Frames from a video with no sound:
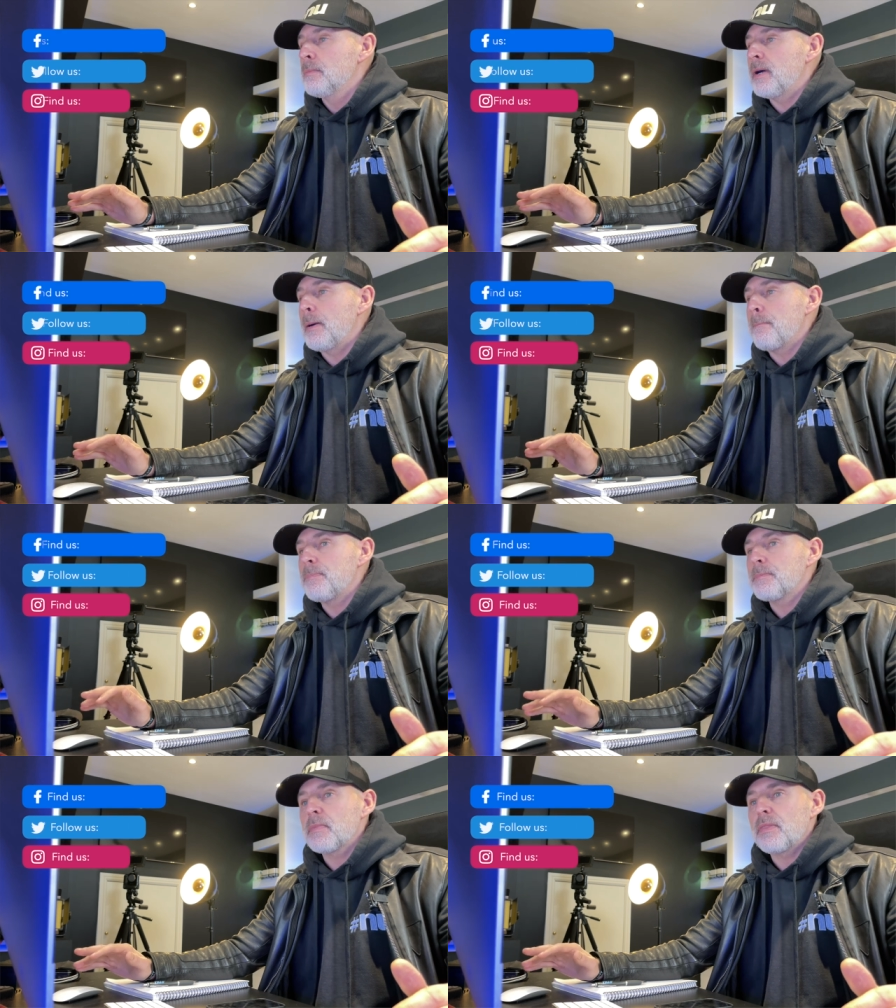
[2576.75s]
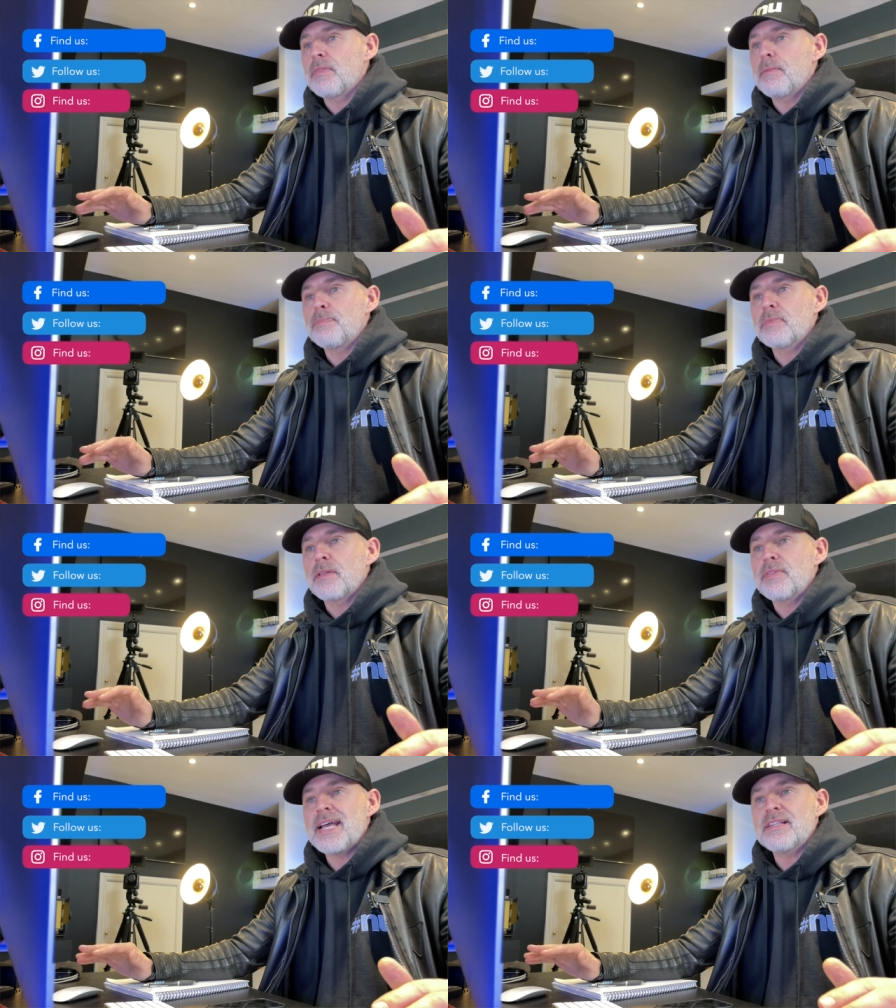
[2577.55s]
But
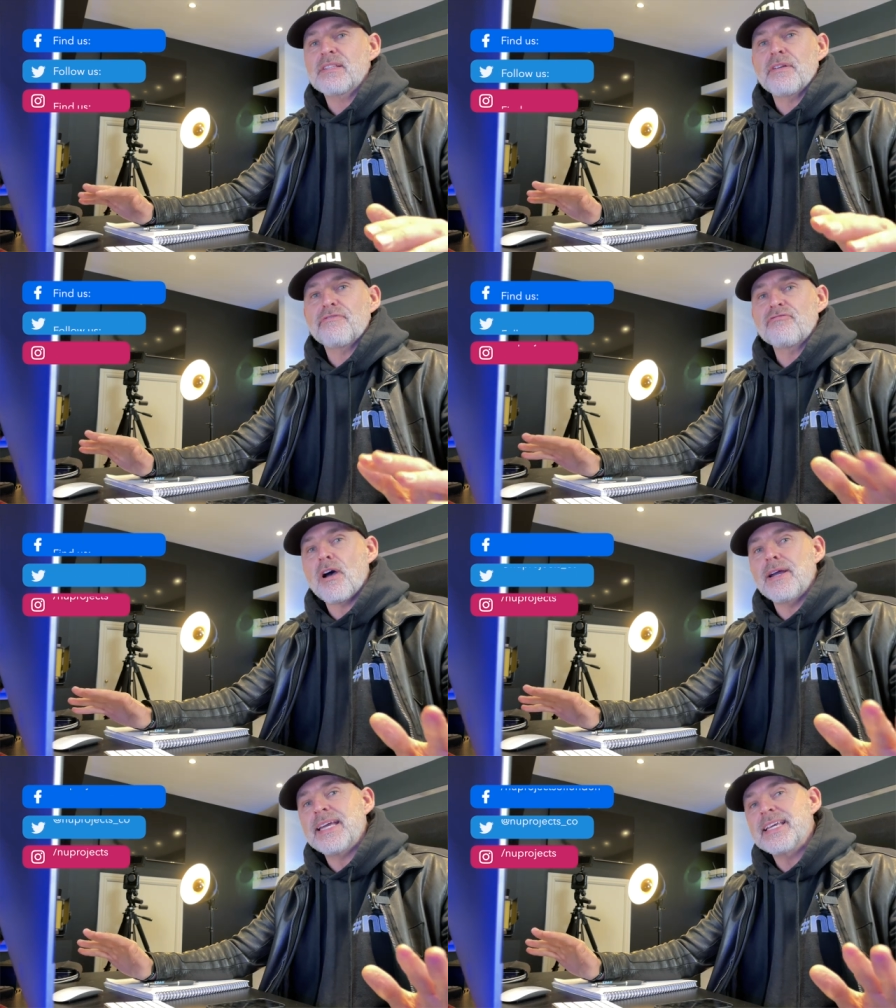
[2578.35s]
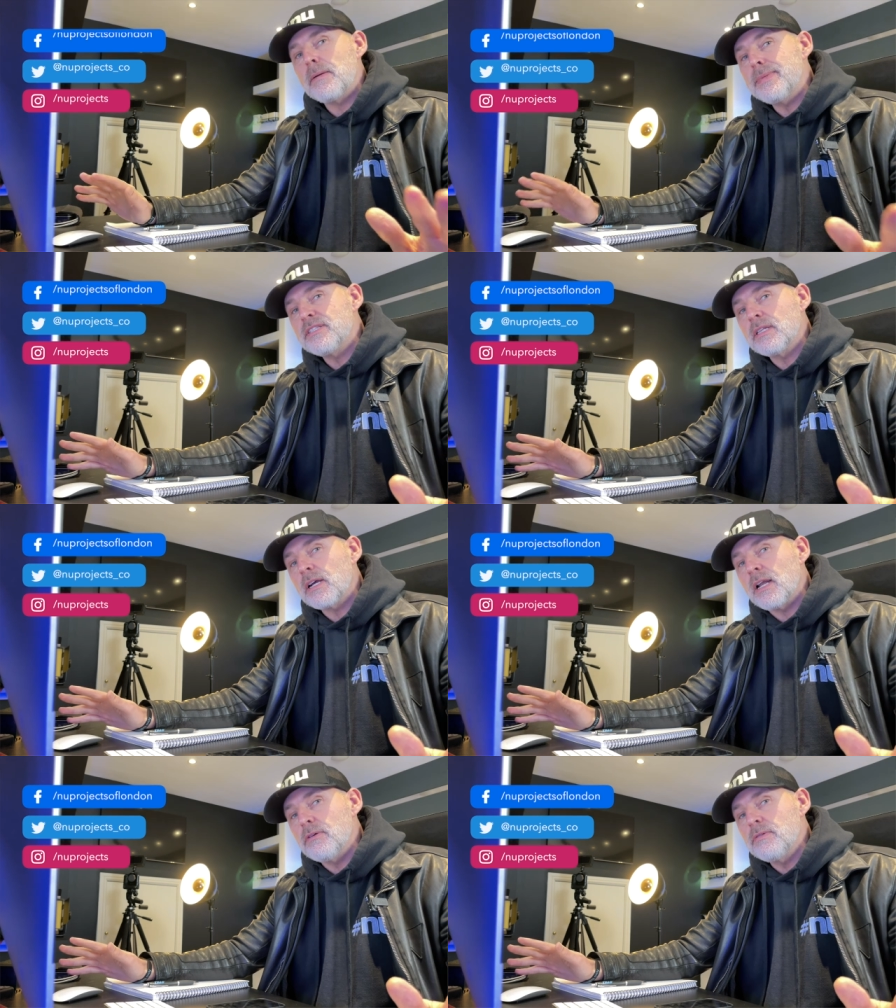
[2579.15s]
that's Friday coming to the
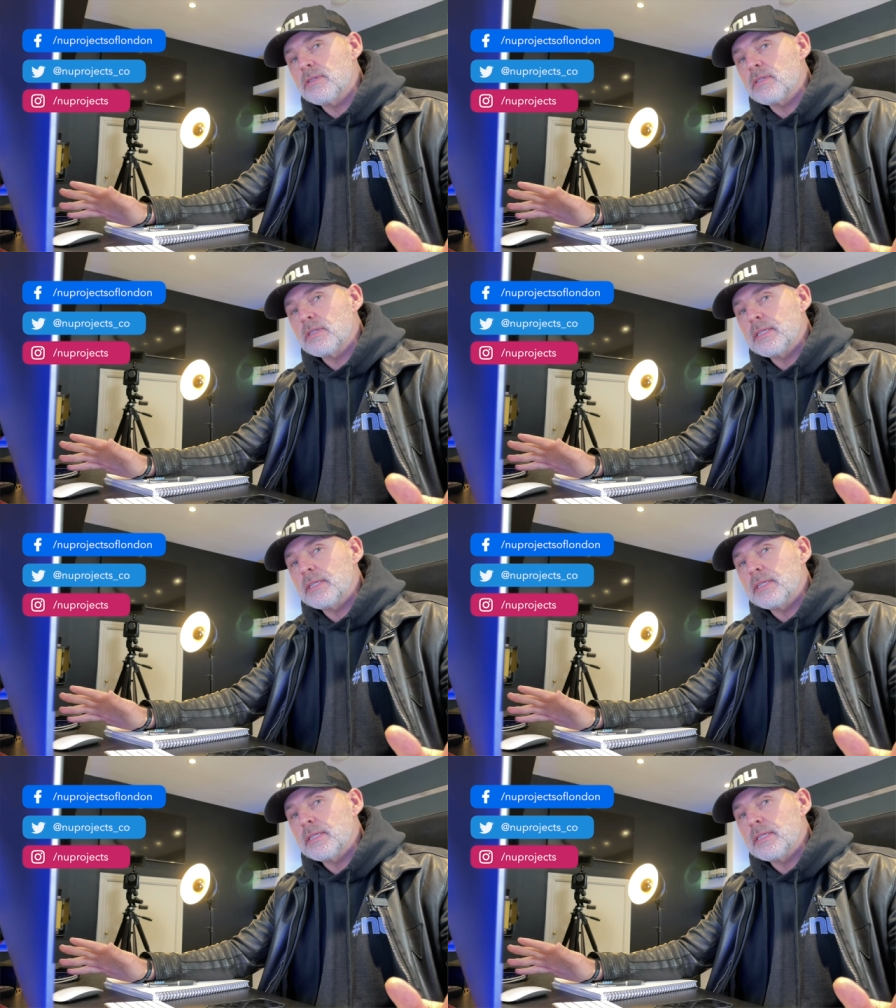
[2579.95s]
close.